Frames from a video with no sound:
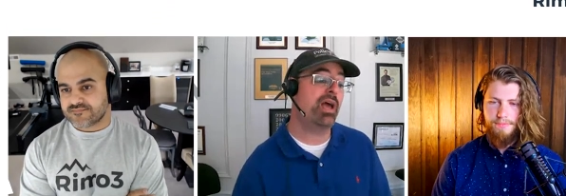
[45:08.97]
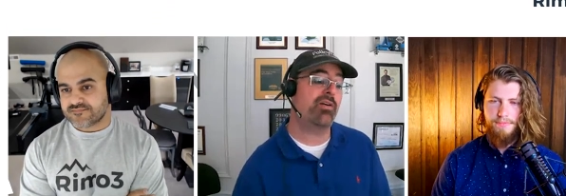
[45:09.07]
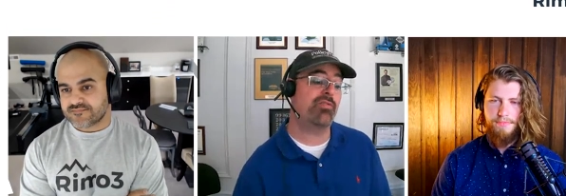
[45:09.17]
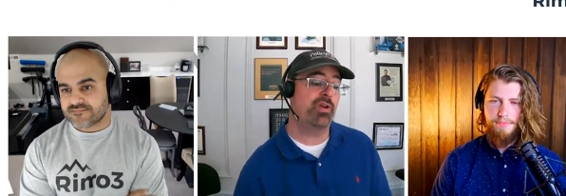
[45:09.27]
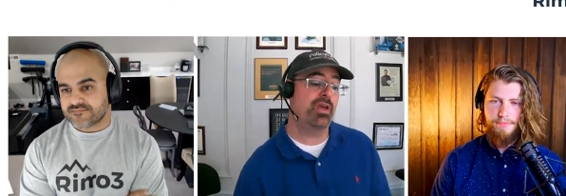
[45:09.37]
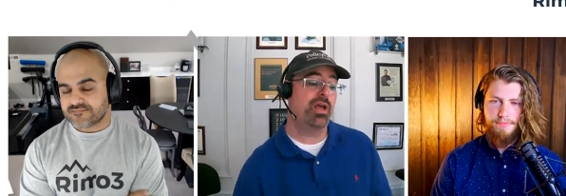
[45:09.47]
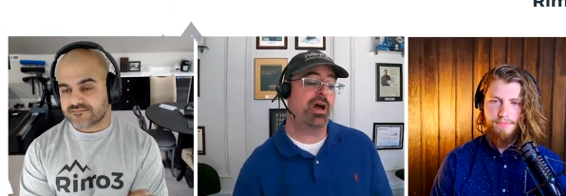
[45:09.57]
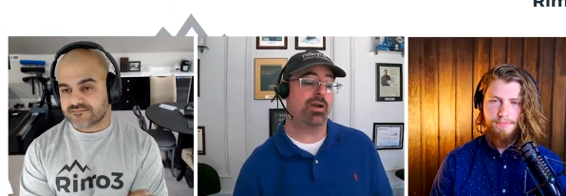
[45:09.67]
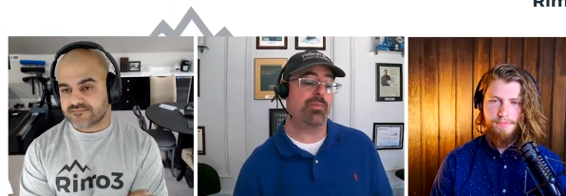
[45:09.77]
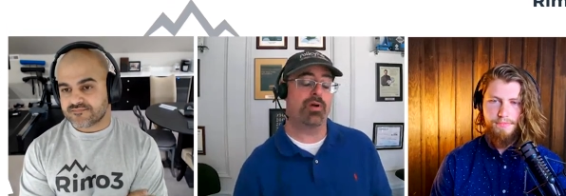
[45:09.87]
Speaker 1: have
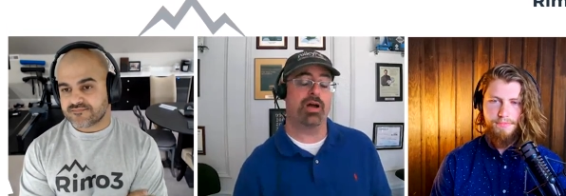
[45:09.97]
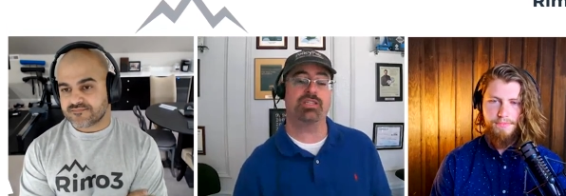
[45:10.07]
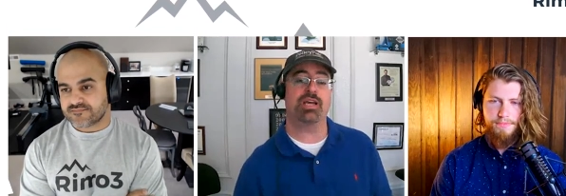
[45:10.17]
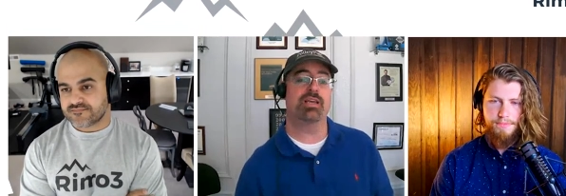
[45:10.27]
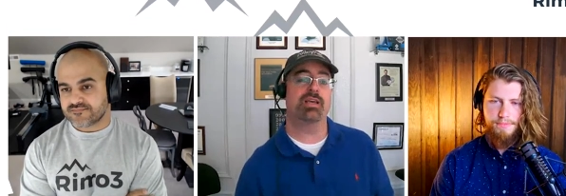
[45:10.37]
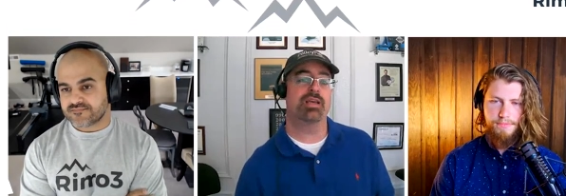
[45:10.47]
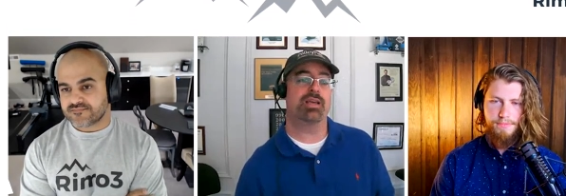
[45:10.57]
on a project.